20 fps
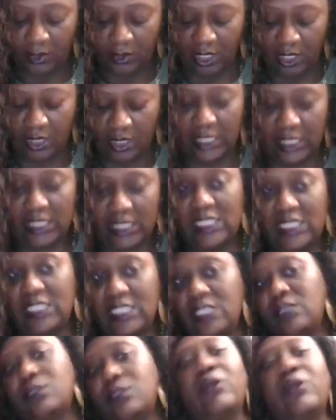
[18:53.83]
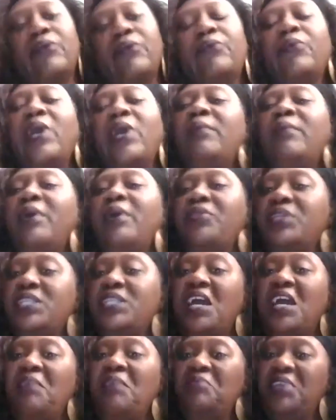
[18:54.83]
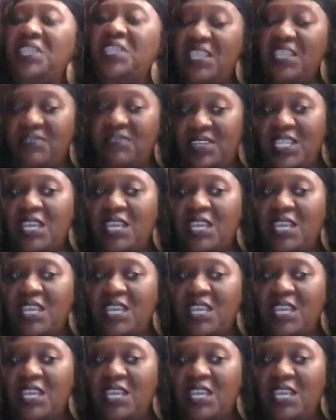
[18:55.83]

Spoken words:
and this is right about the time that David